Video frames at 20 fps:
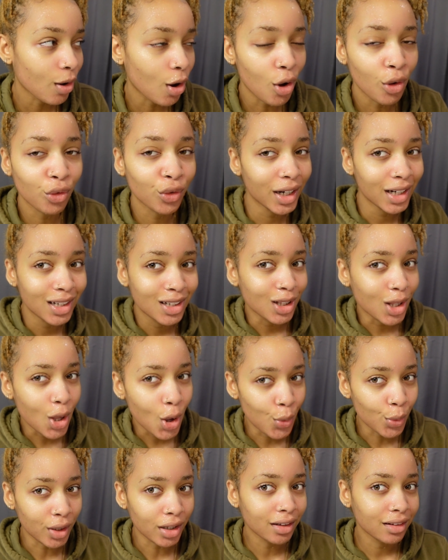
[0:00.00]
Already
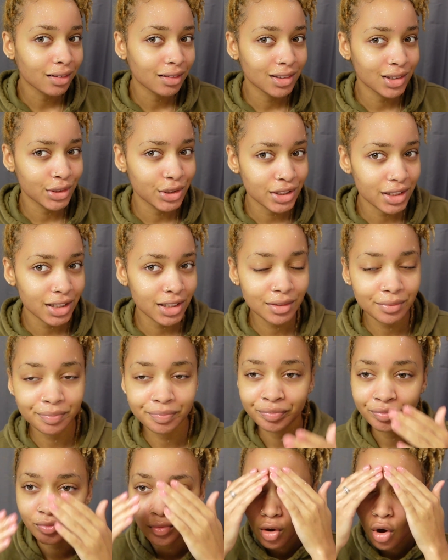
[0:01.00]
glowing, you see?
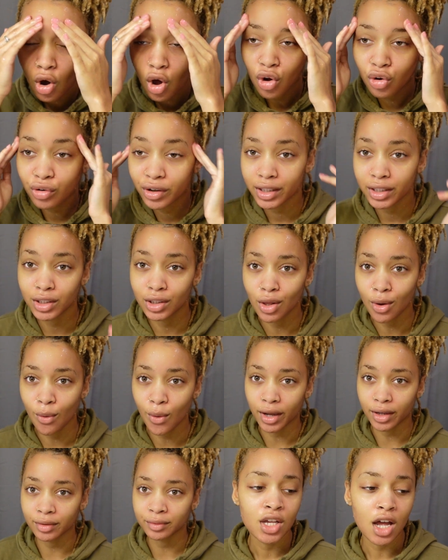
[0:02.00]
Already
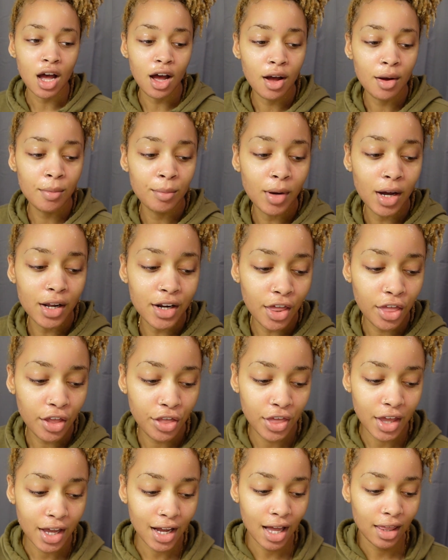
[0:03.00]
glowing. Another
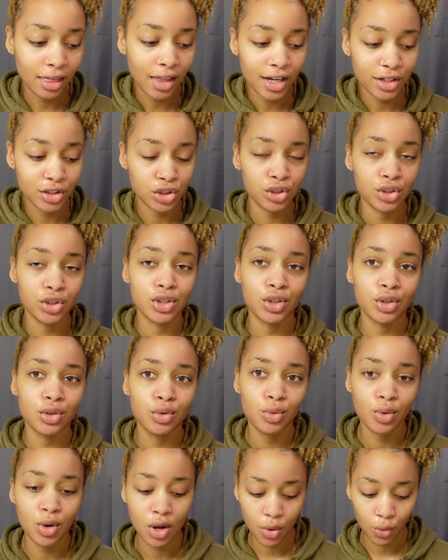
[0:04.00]
thing I like to
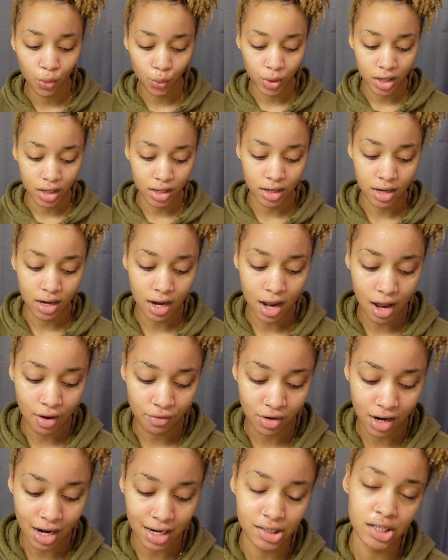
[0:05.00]
do
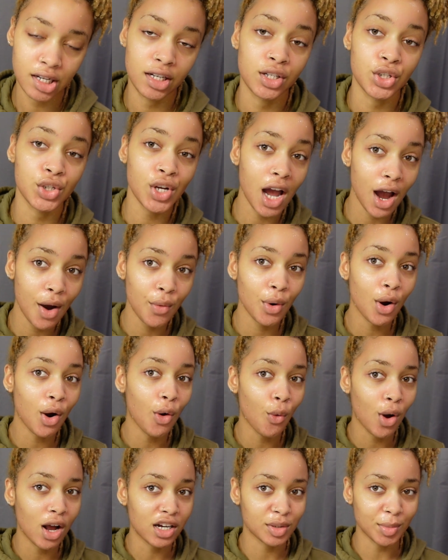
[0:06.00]
whenever I take a shower
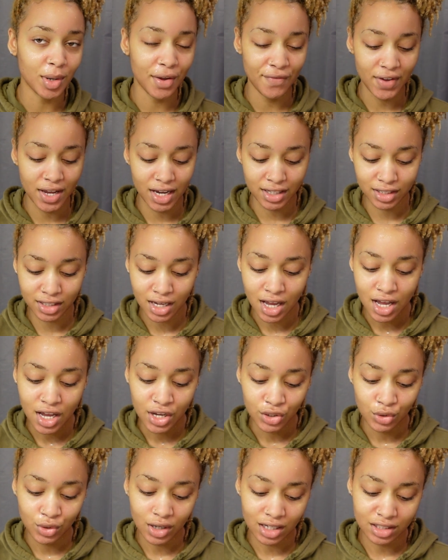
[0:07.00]
or wash my face,
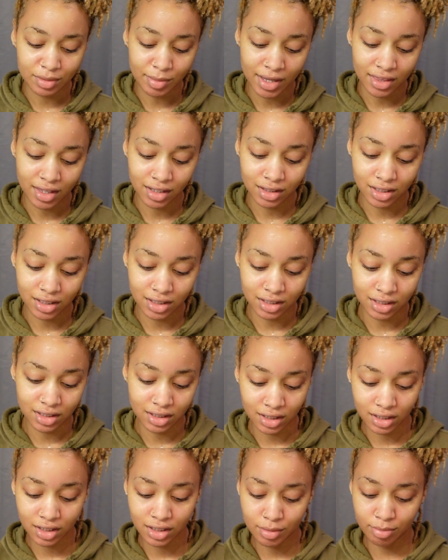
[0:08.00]
you guys might think this is
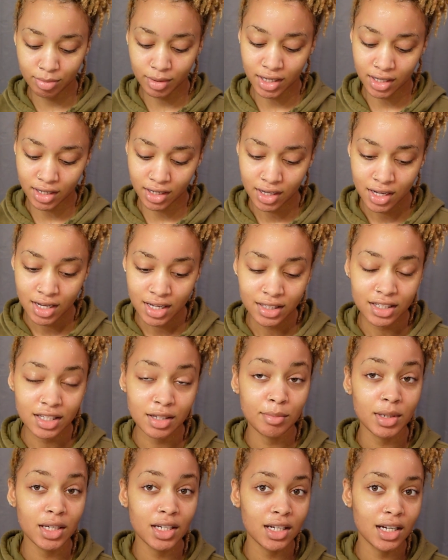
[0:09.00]
silly, but to
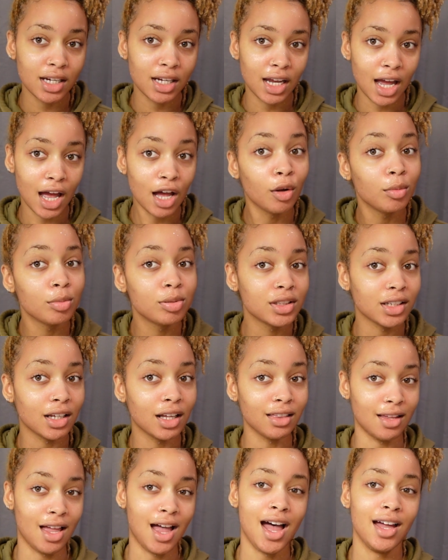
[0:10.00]
me it helps a
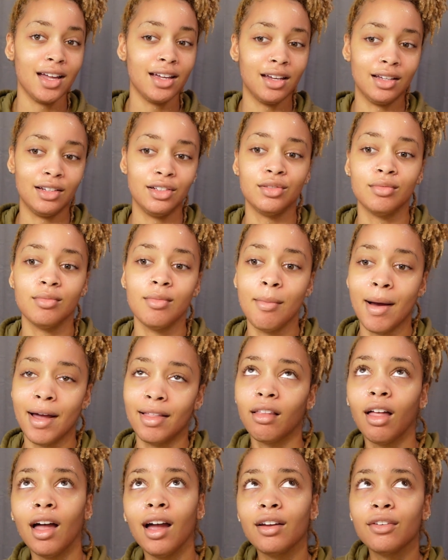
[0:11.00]
lot in my
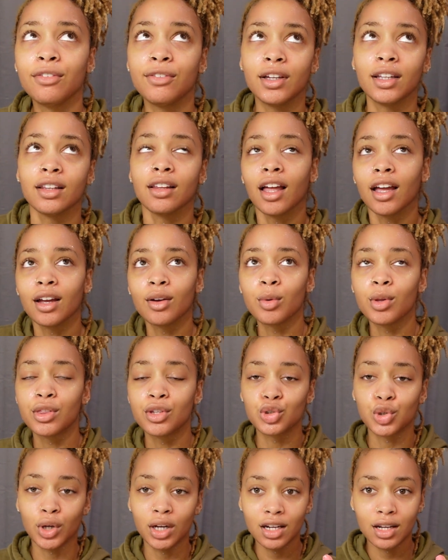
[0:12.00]
life and like with
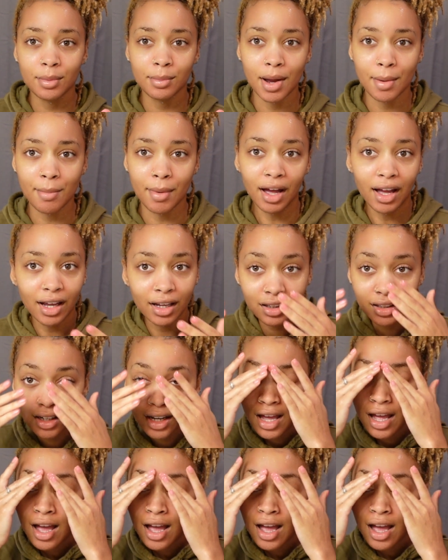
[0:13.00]
training my mind.